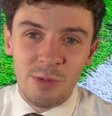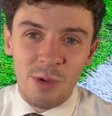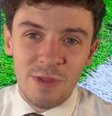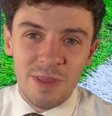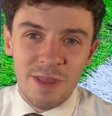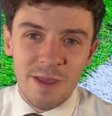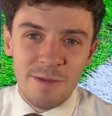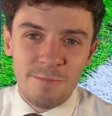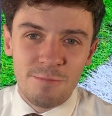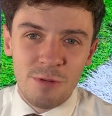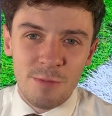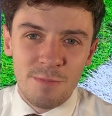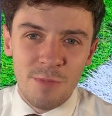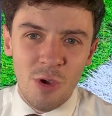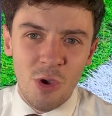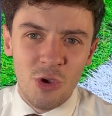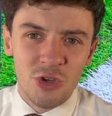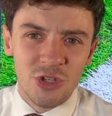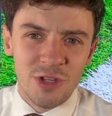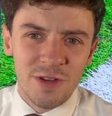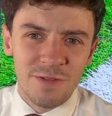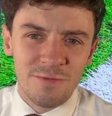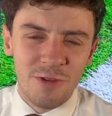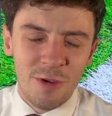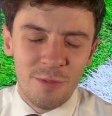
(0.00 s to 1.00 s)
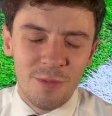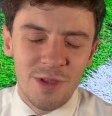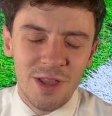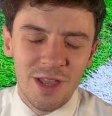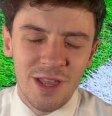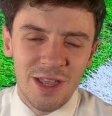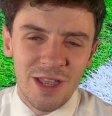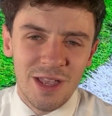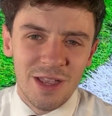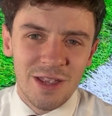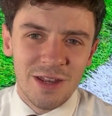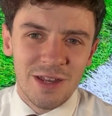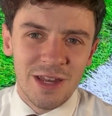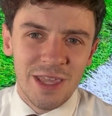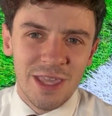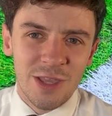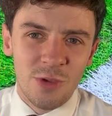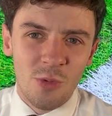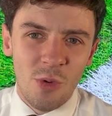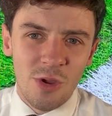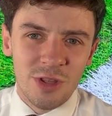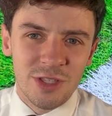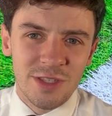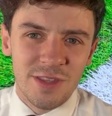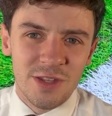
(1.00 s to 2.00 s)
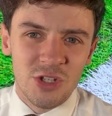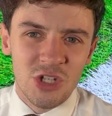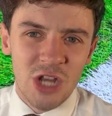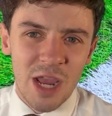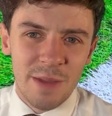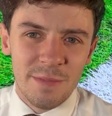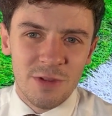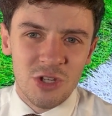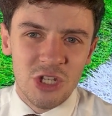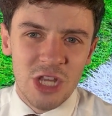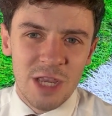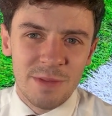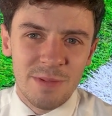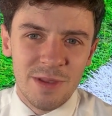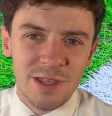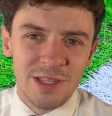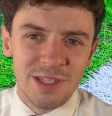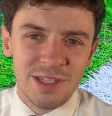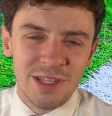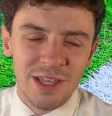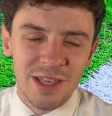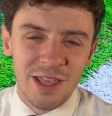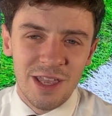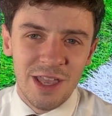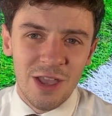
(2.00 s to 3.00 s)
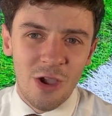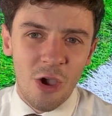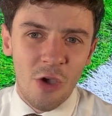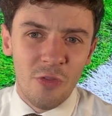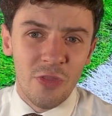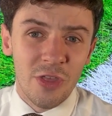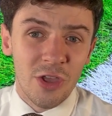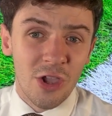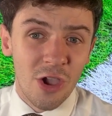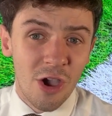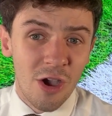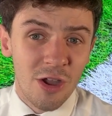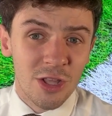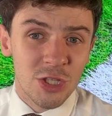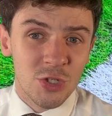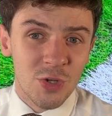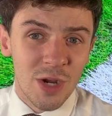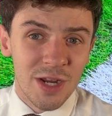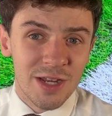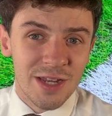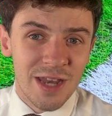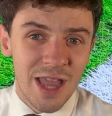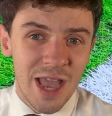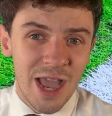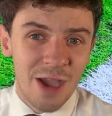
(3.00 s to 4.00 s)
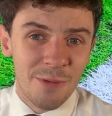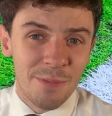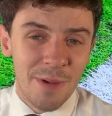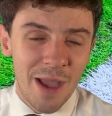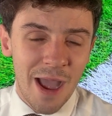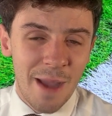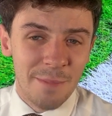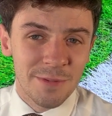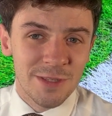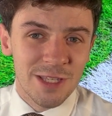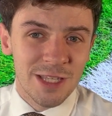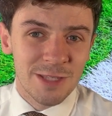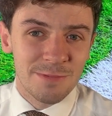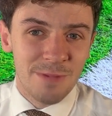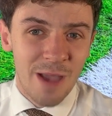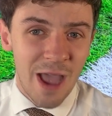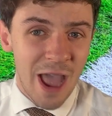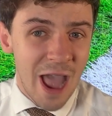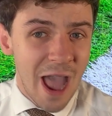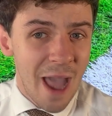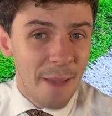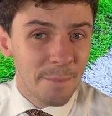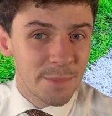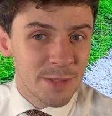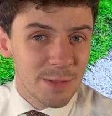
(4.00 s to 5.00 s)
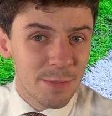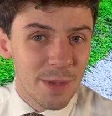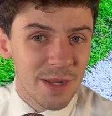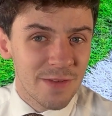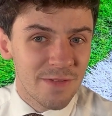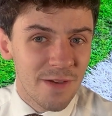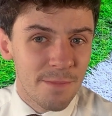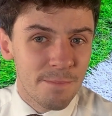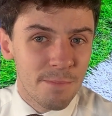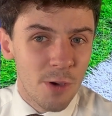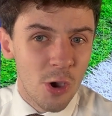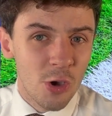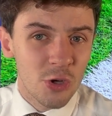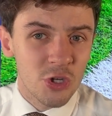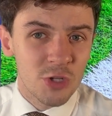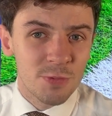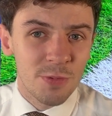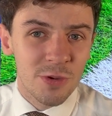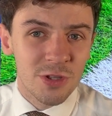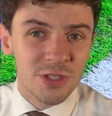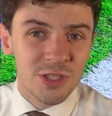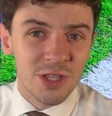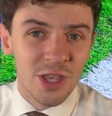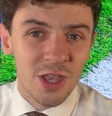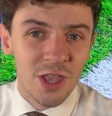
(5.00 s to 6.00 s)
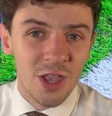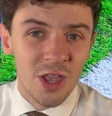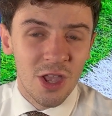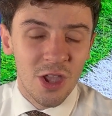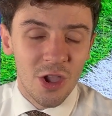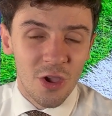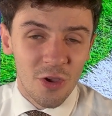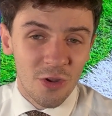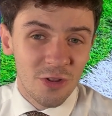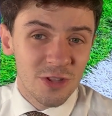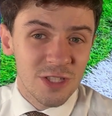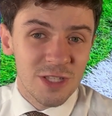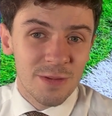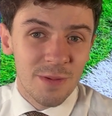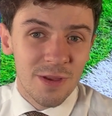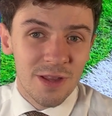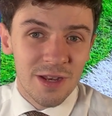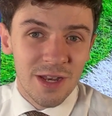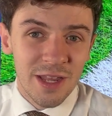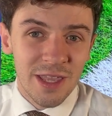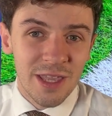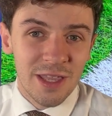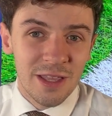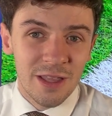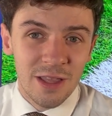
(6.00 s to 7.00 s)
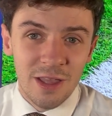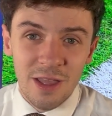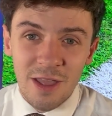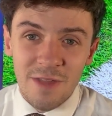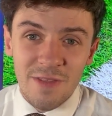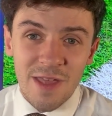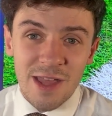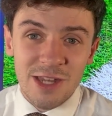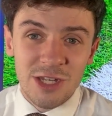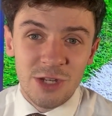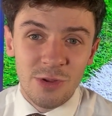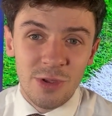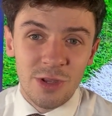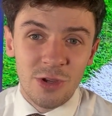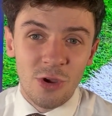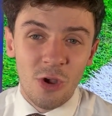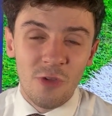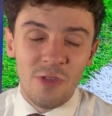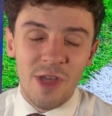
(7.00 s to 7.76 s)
Whether promotion from League One to the Championship is on the cards right now, perhaps a bit of a push, but ultimately they're doing all